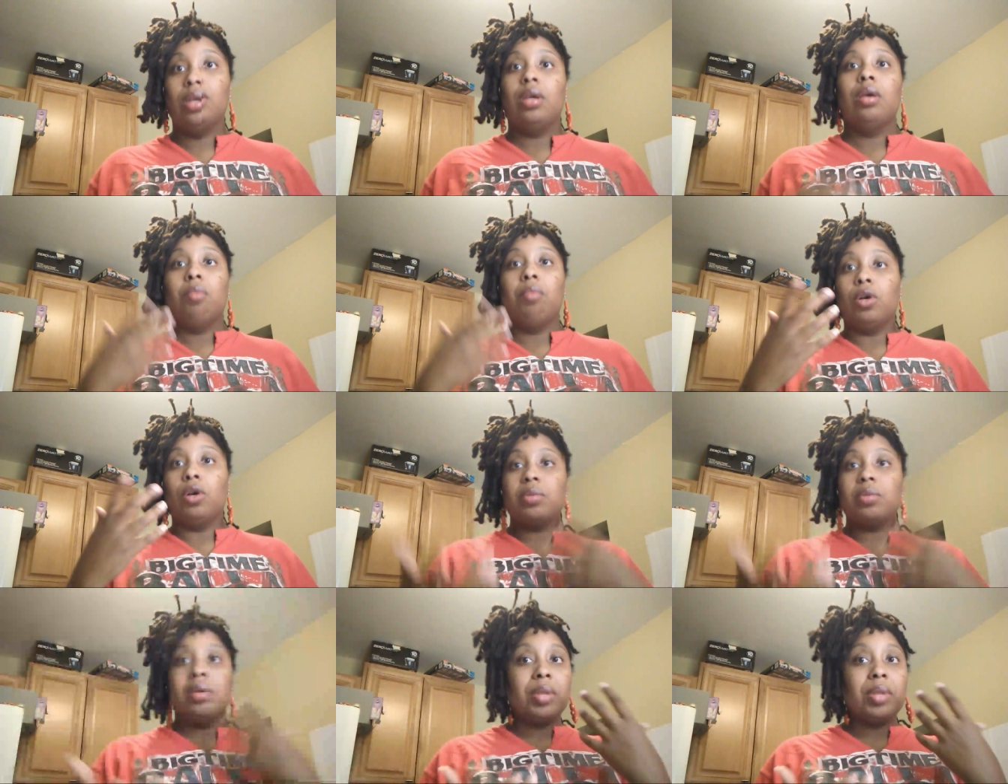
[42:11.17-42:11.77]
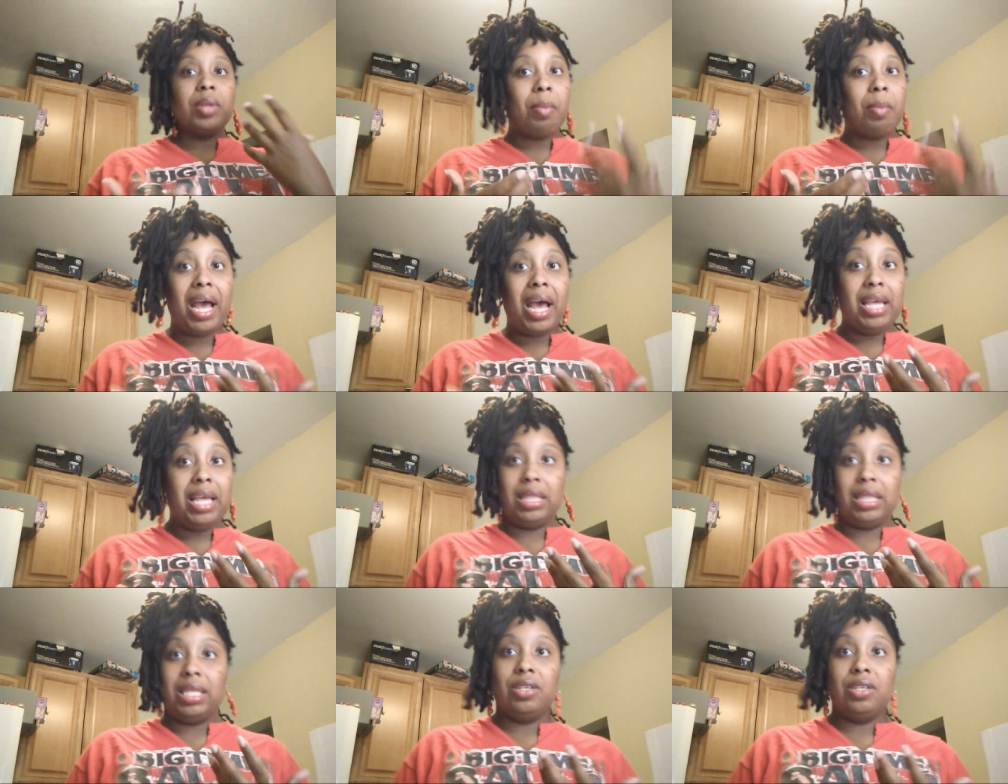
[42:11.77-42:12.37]
Most people are
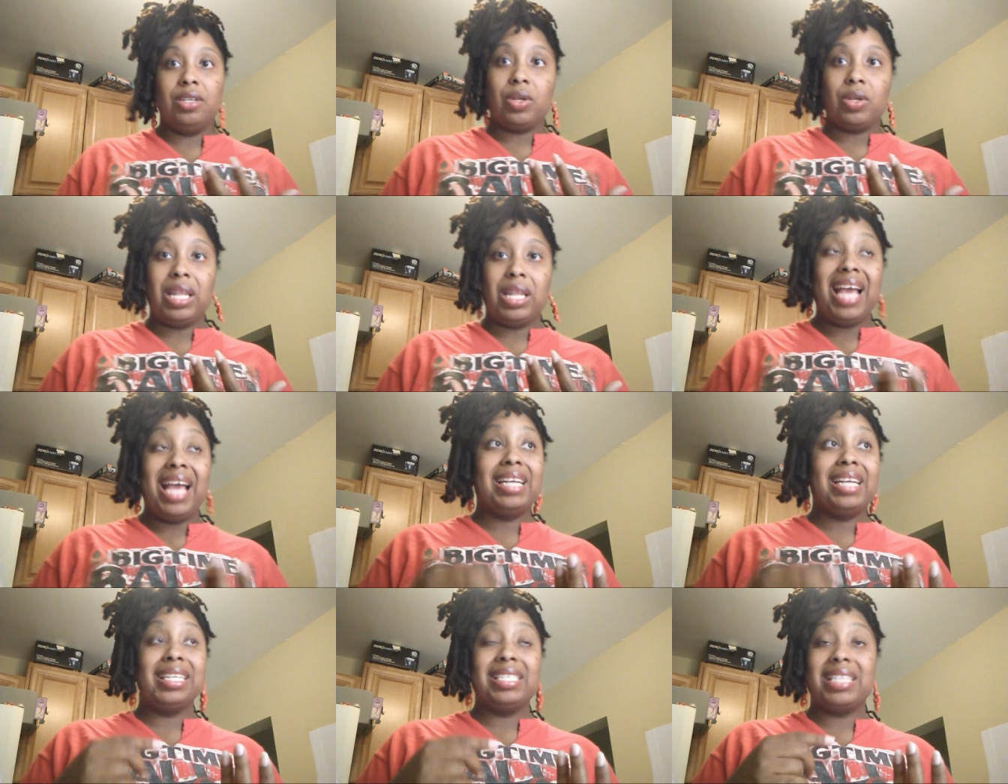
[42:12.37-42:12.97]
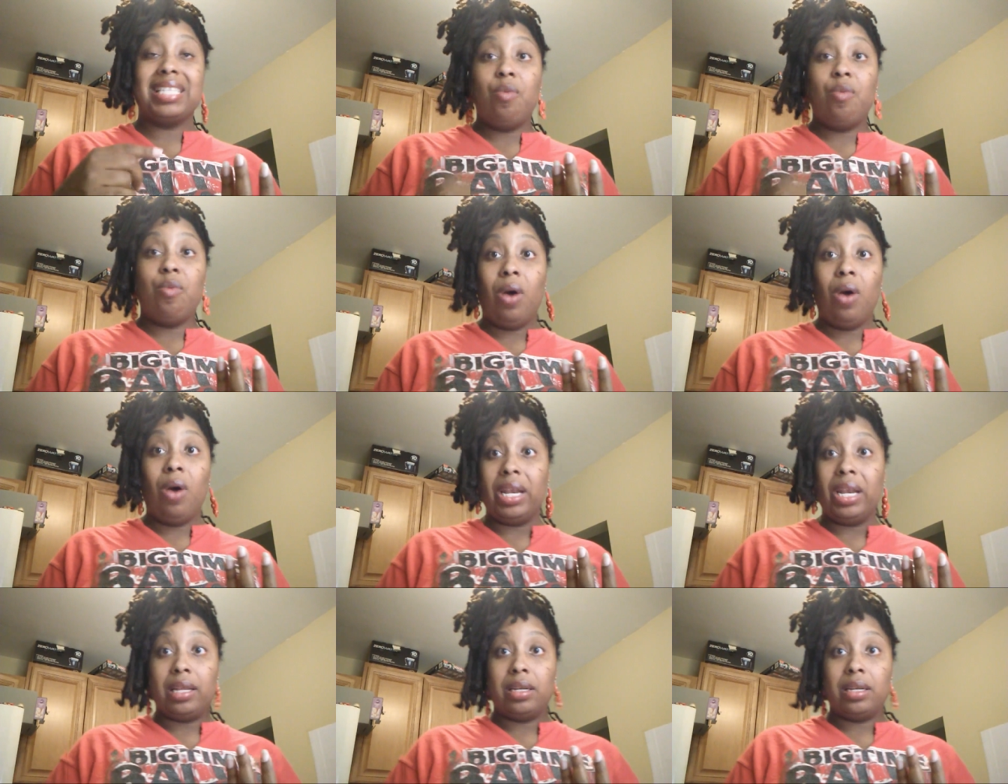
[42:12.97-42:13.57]
buying things online because they
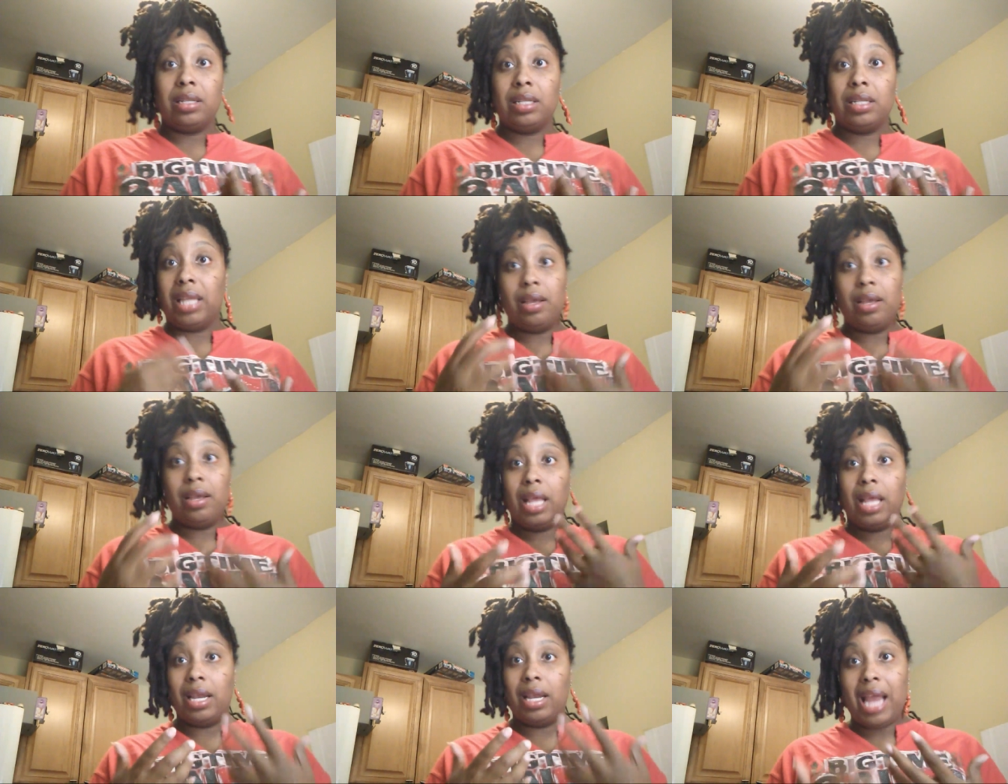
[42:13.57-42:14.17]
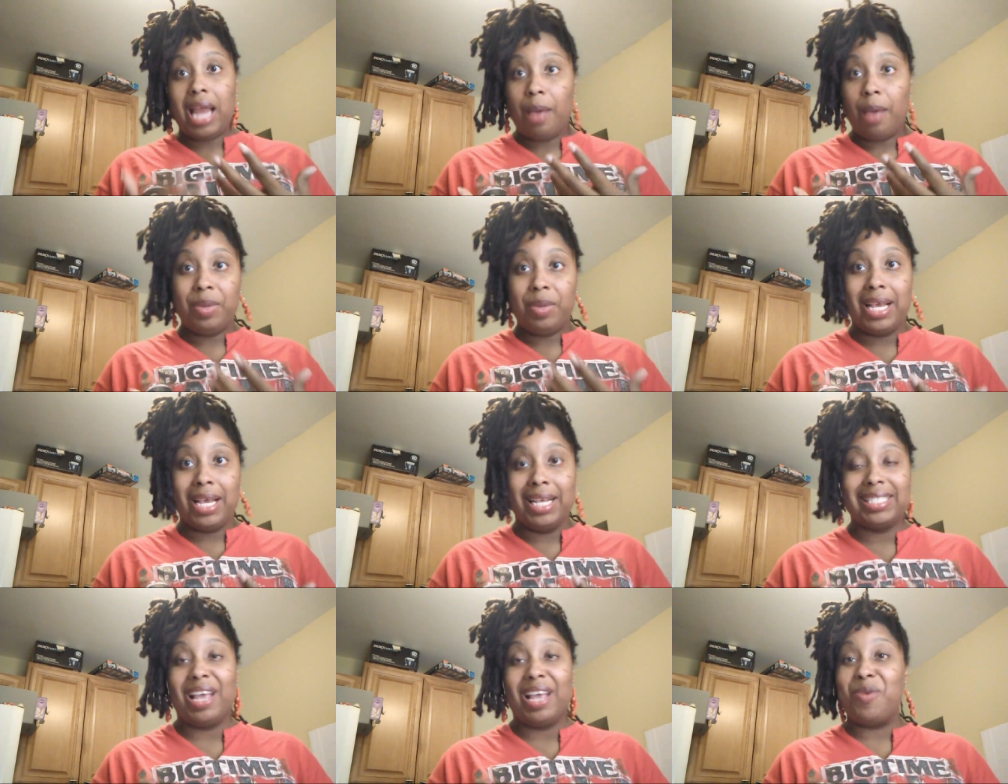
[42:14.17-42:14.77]
want it. They not
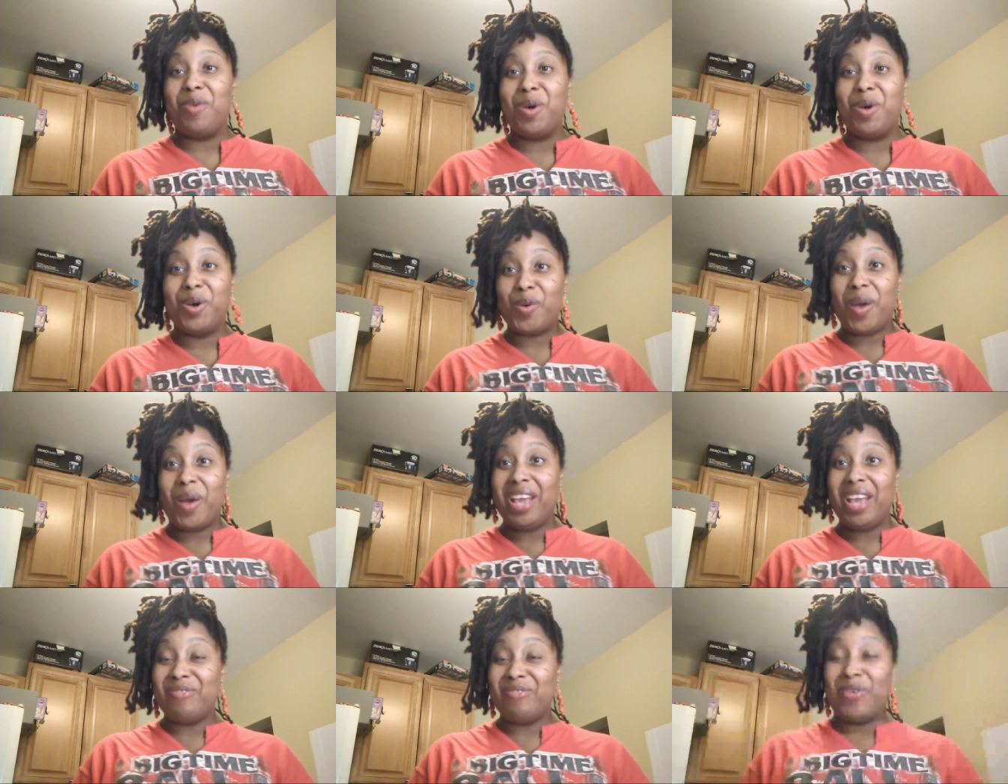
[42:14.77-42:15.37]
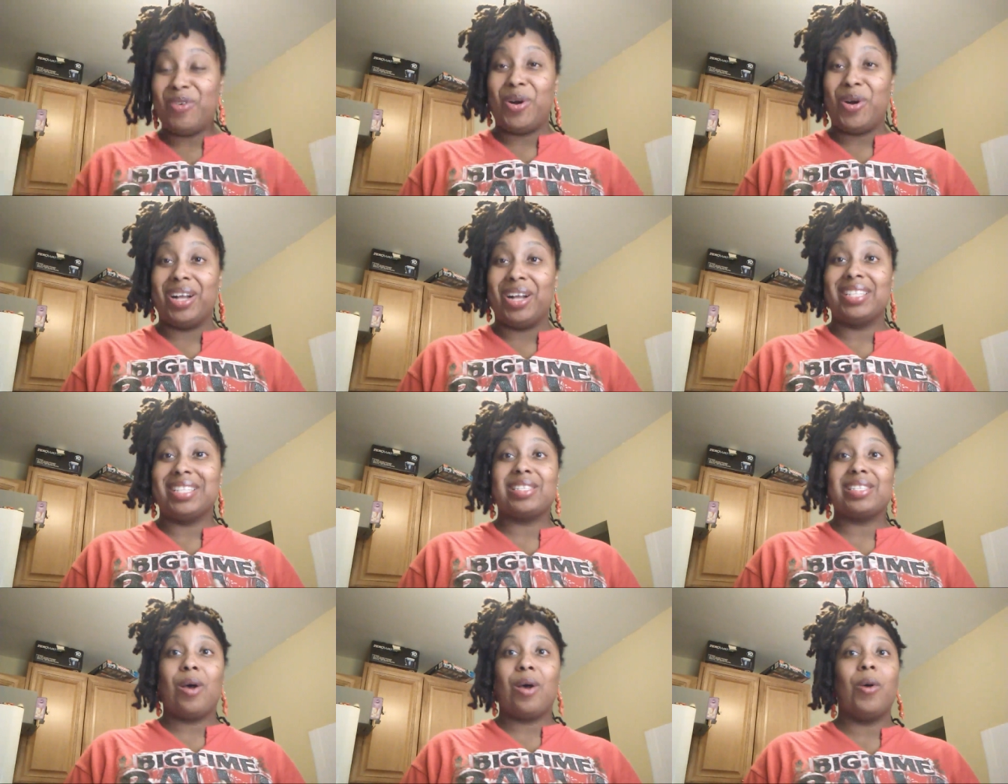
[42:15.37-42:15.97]
because they want to wait for
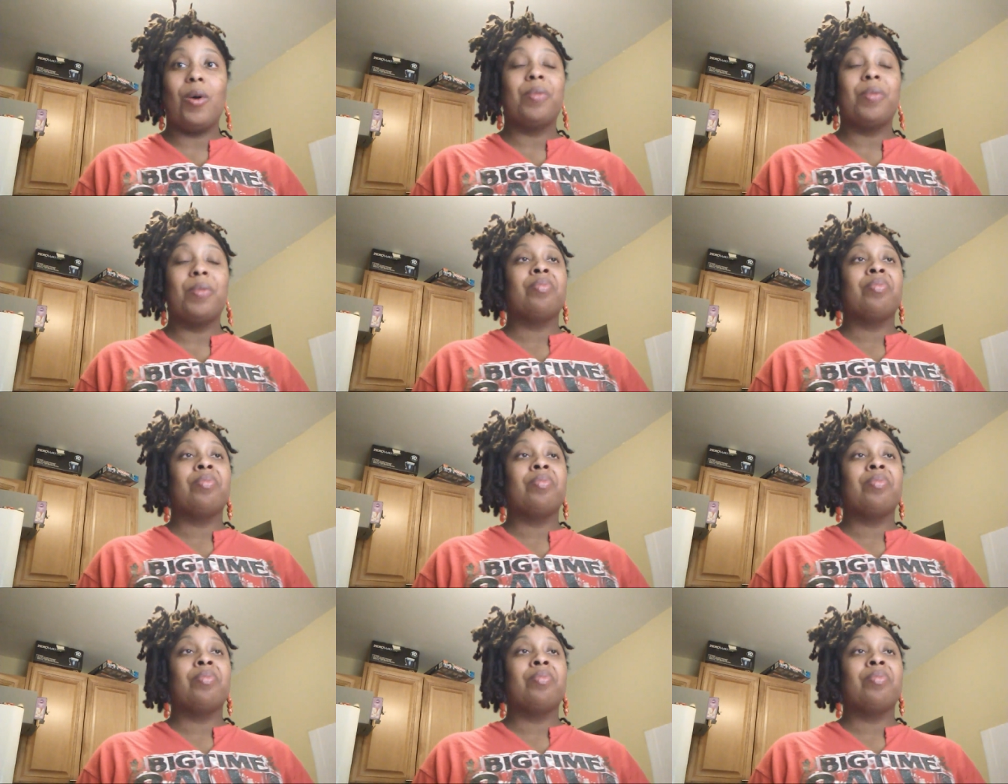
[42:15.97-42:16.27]
it. So